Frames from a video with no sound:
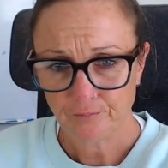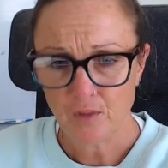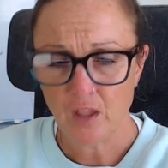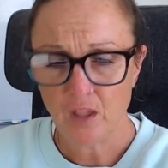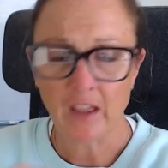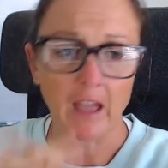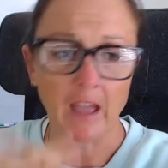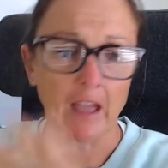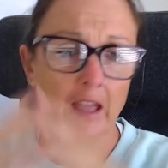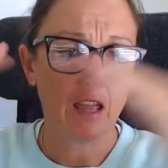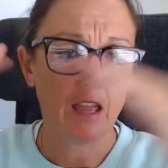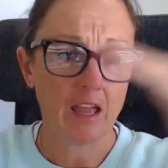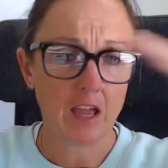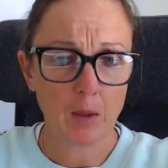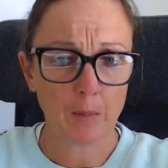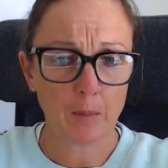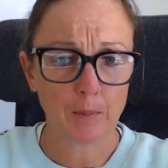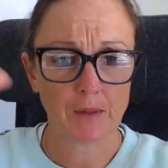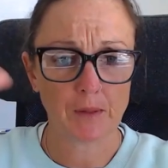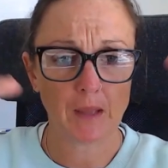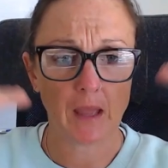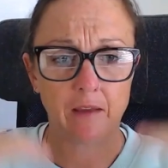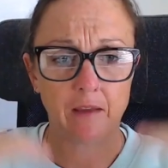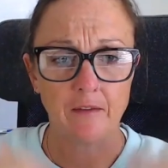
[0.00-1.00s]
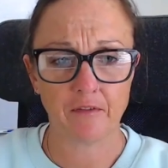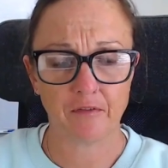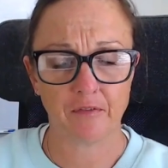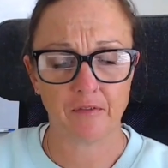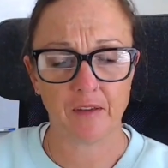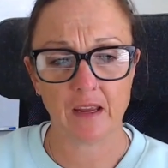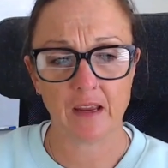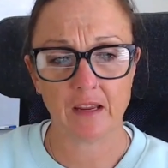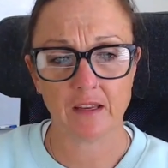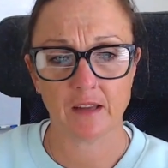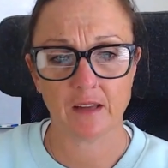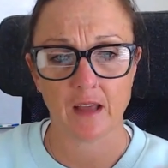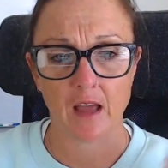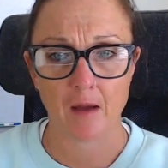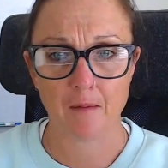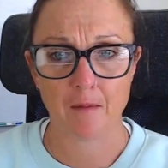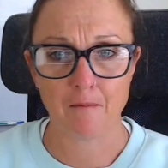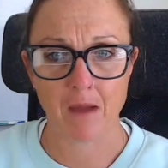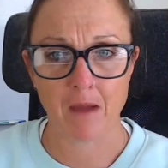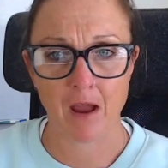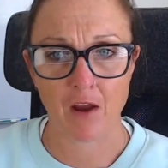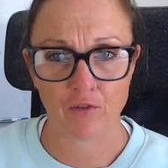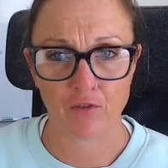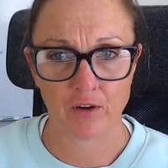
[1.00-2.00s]
Okay, hip and feet are
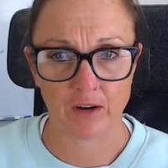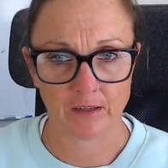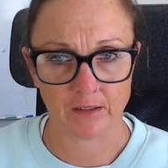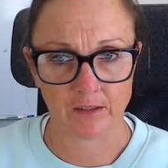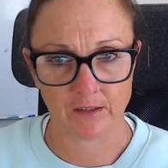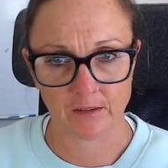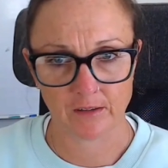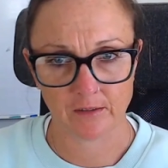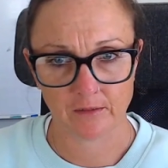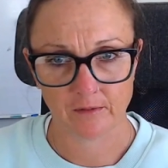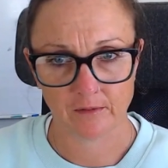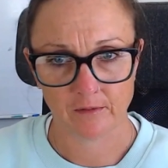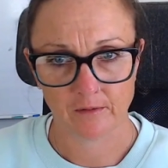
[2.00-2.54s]
married.